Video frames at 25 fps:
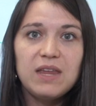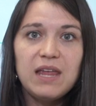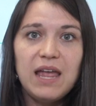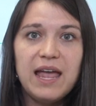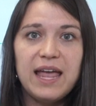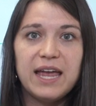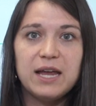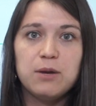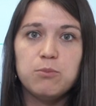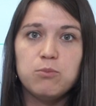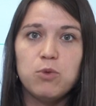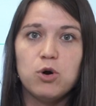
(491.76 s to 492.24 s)

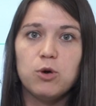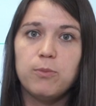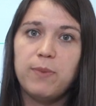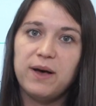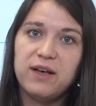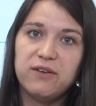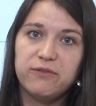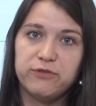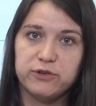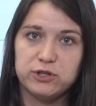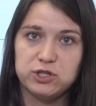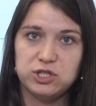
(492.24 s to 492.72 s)
and
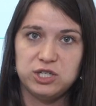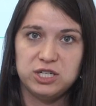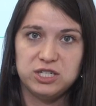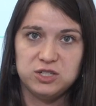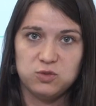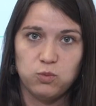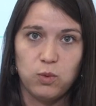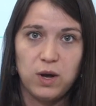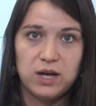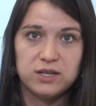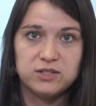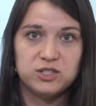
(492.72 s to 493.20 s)
mobile version
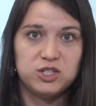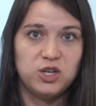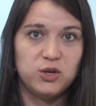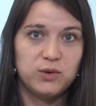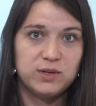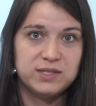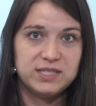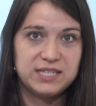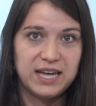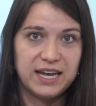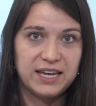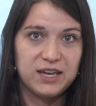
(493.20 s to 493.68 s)
as well. So you
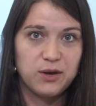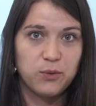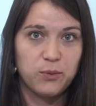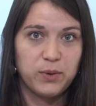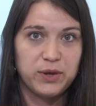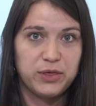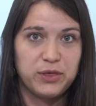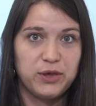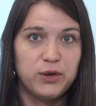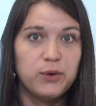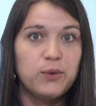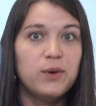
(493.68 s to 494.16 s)
can take it
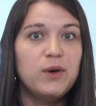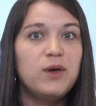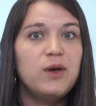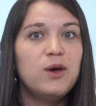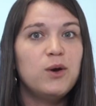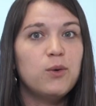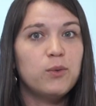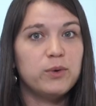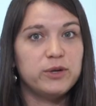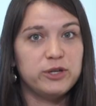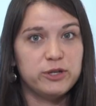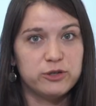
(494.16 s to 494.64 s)
with you
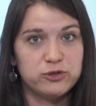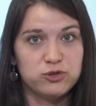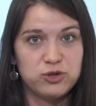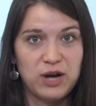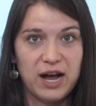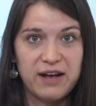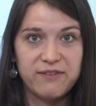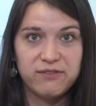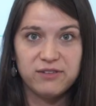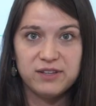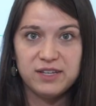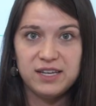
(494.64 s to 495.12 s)
when you're
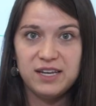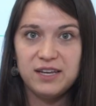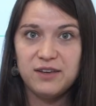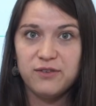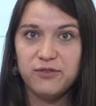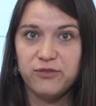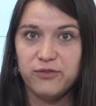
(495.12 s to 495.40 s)
traveling.